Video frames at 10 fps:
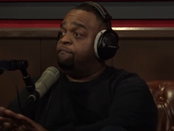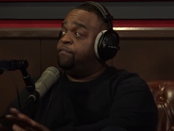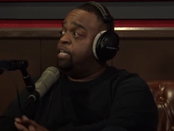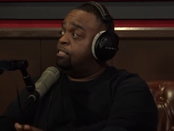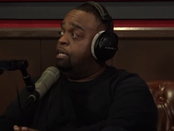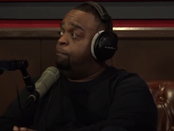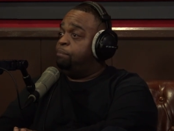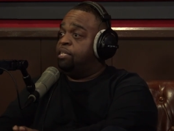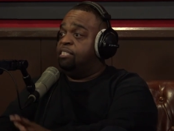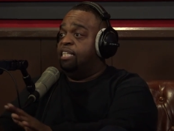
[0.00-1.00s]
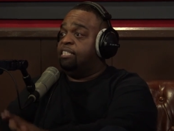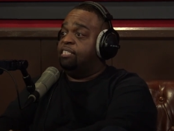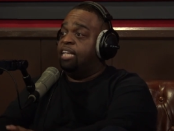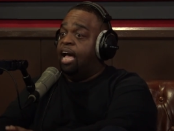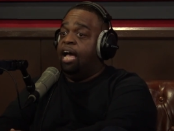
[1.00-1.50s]
fucked up because at the
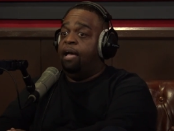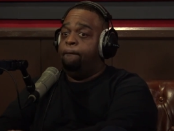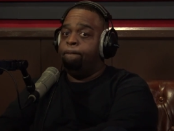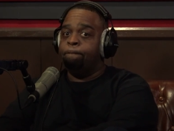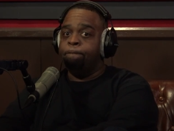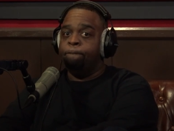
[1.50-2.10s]
time